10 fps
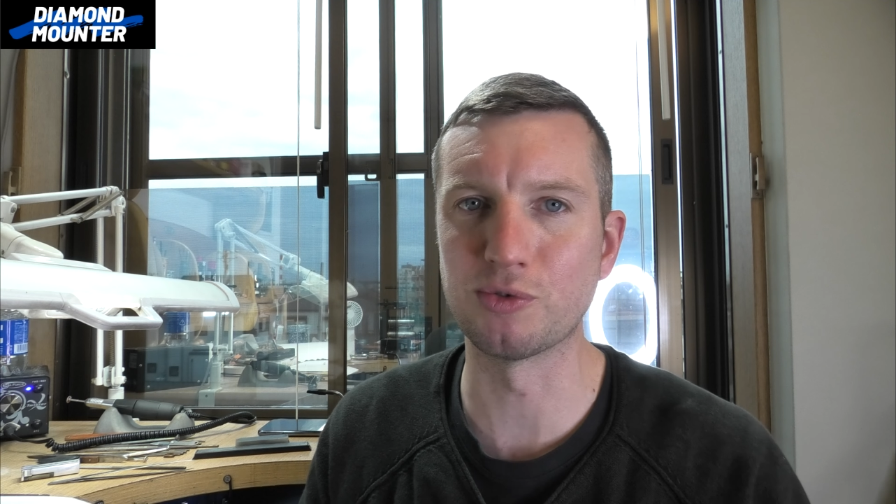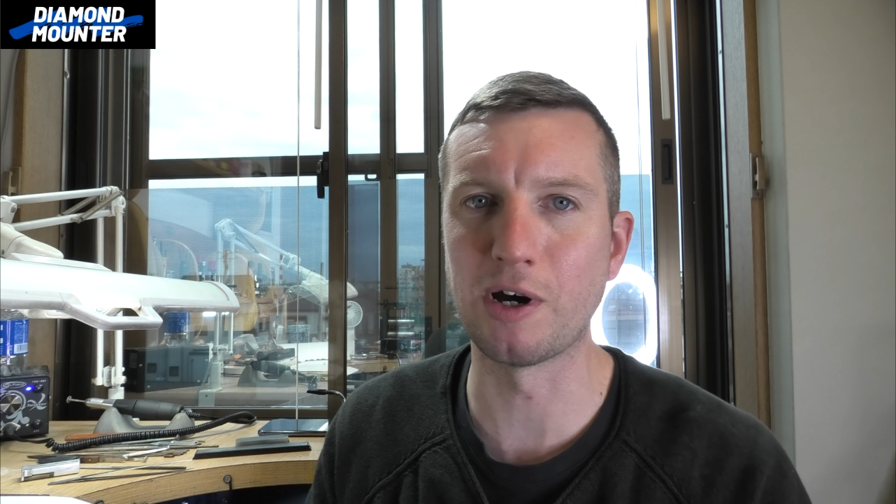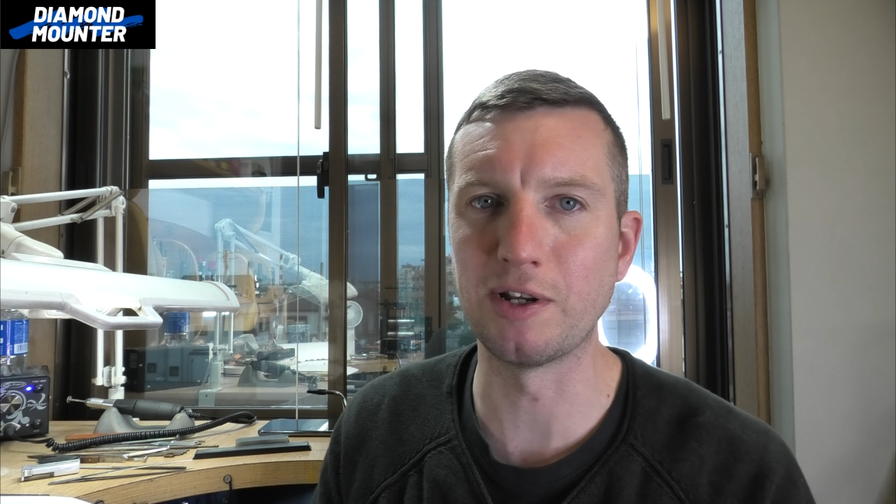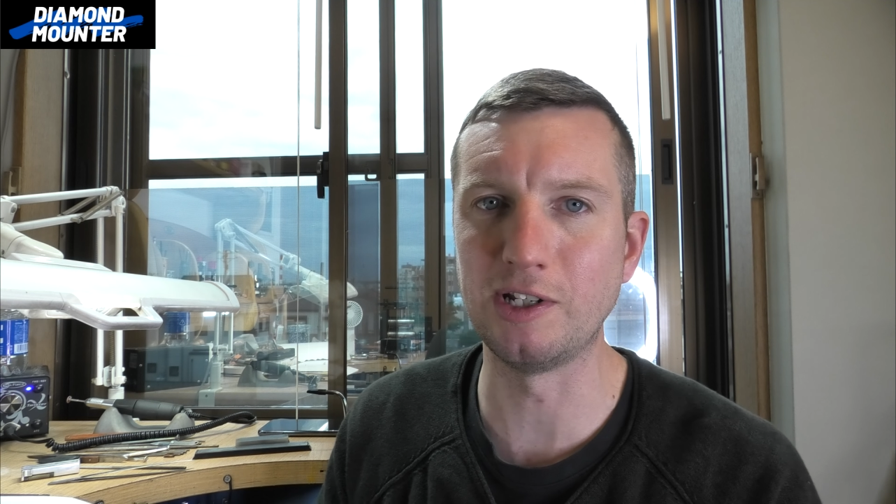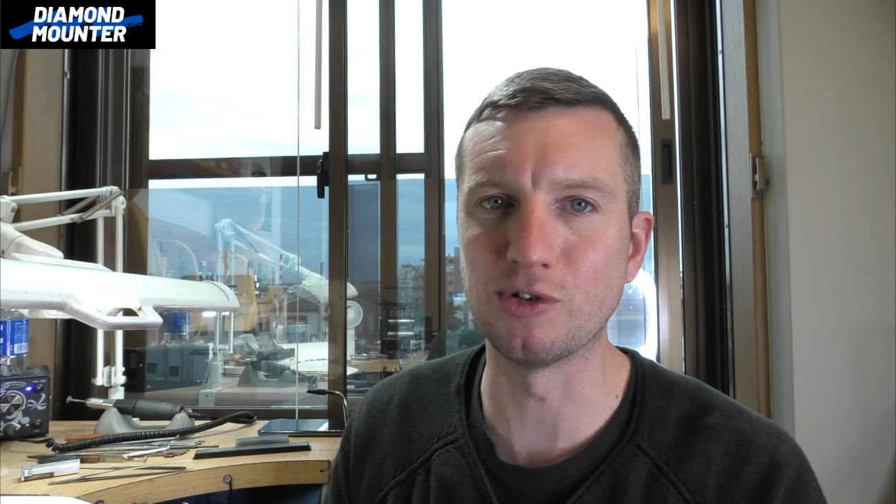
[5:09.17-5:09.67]
as
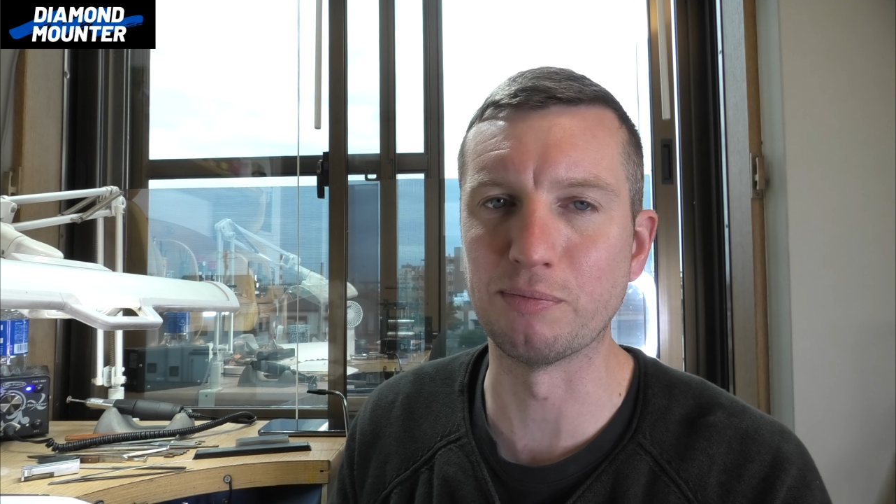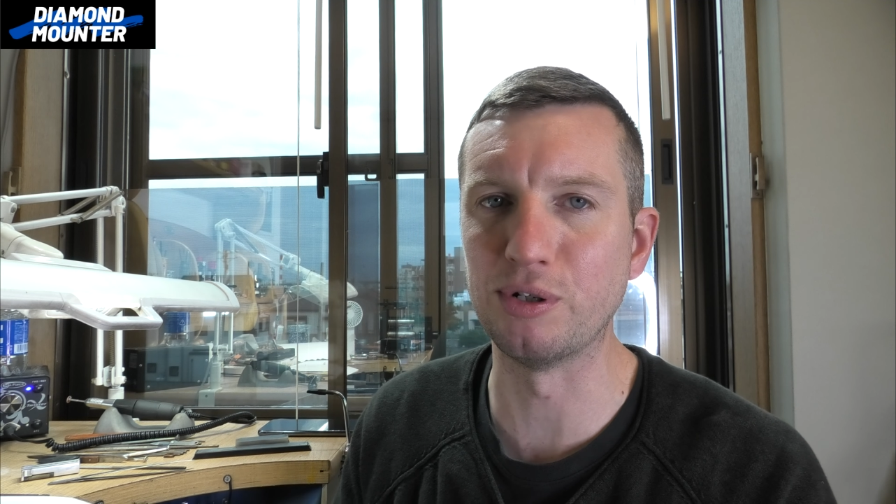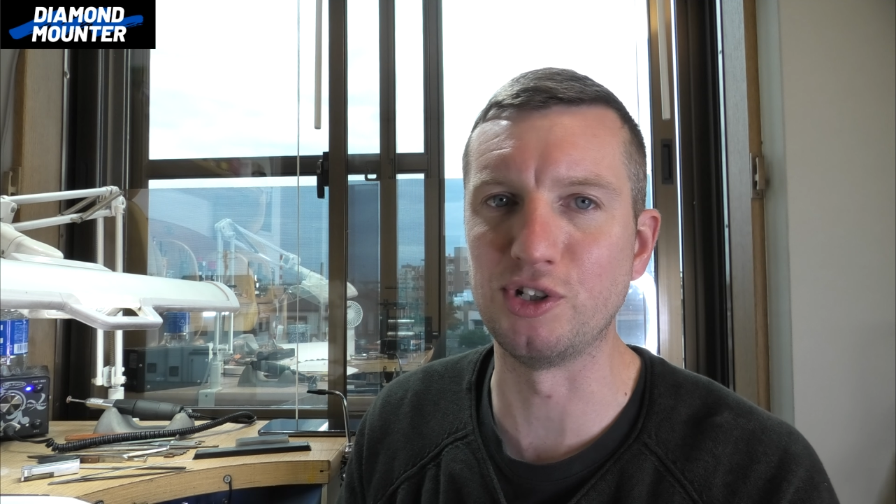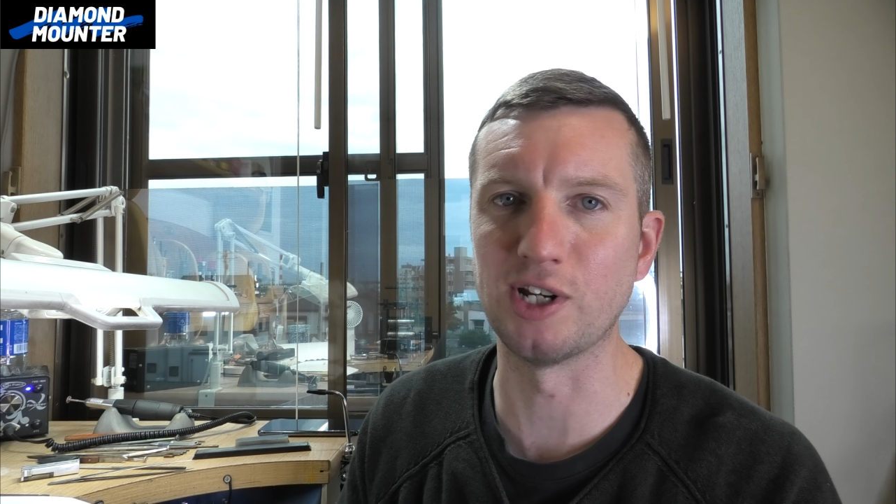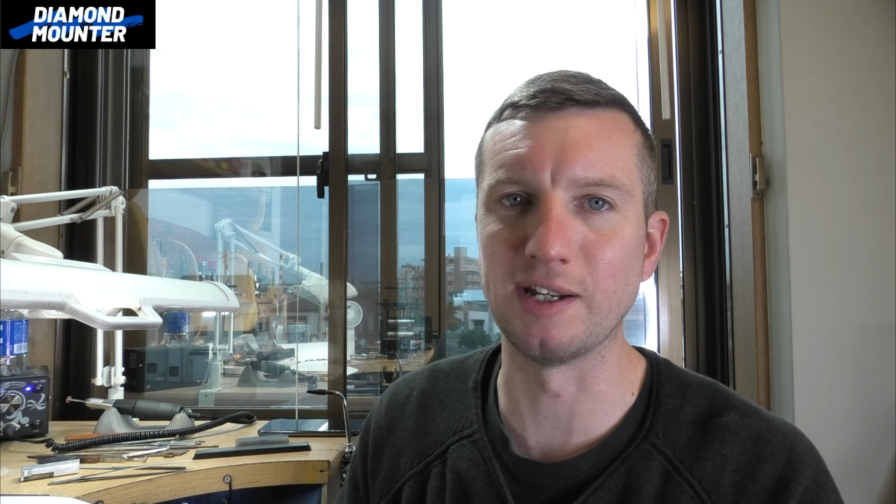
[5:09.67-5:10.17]
well, you need to
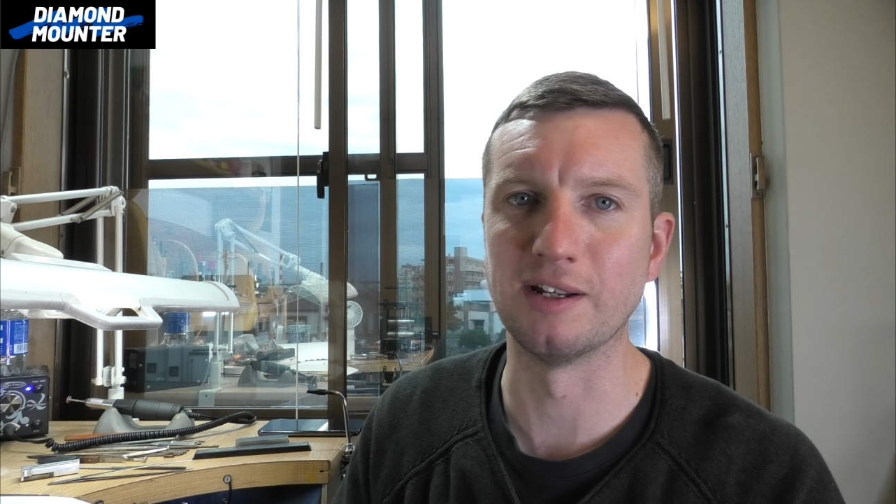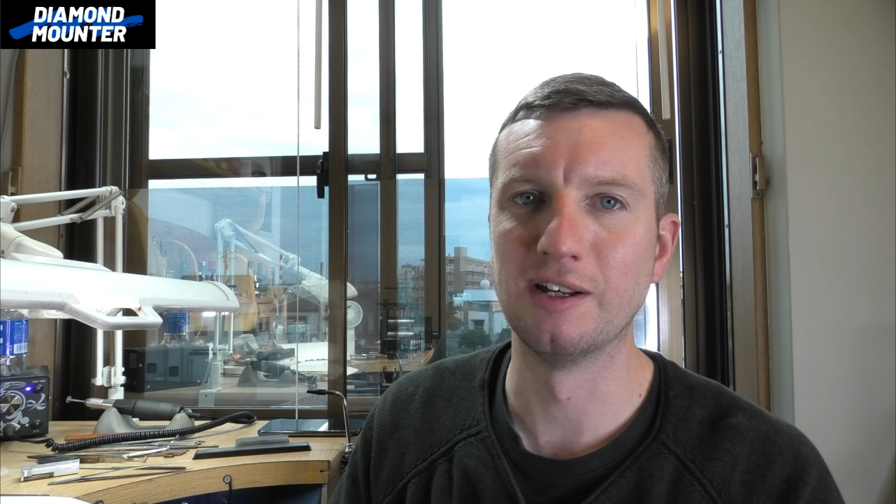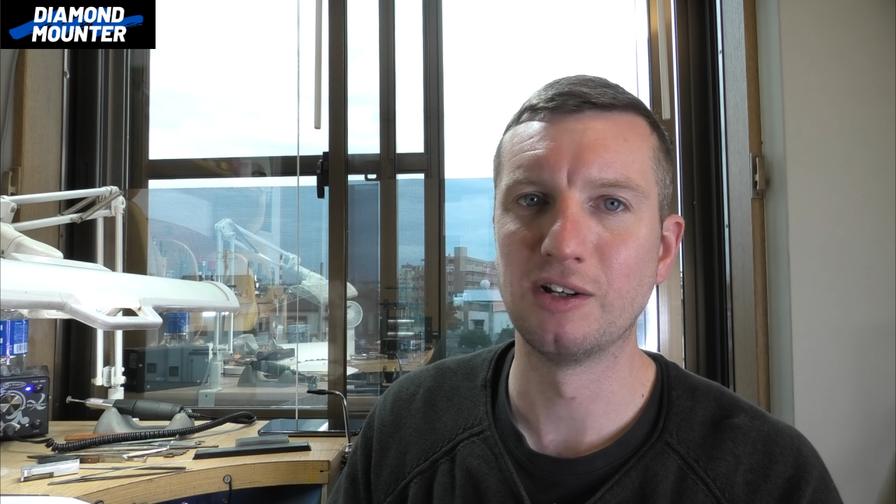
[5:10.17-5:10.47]
appreciate